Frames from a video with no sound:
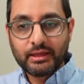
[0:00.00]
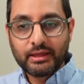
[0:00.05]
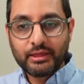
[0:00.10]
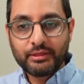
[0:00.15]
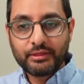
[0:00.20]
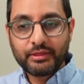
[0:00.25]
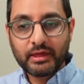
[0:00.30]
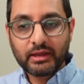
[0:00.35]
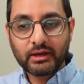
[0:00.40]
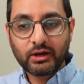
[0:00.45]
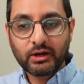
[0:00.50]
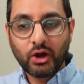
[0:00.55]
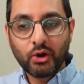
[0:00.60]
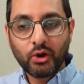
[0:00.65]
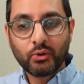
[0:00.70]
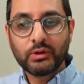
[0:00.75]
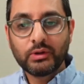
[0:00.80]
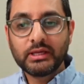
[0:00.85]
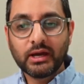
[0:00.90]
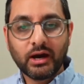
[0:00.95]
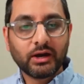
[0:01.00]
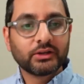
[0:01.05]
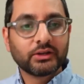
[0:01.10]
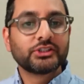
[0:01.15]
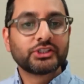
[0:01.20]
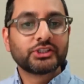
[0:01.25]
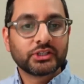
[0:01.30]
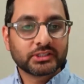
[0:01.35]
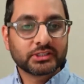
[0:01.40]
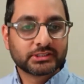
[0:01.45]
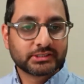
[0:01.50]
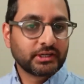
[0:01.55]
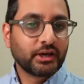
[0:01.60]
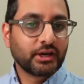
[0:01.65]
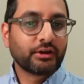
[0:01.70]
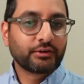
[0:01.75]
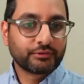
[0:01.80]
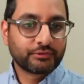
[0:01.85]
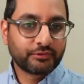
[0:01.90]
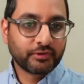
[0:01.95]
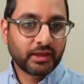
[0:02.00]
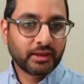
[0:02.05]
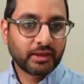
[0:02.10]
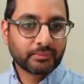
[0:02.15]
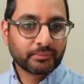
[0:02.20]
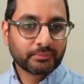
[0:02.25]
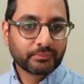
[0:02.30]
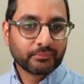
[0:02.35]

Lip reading: they are wholly unjust and unfair.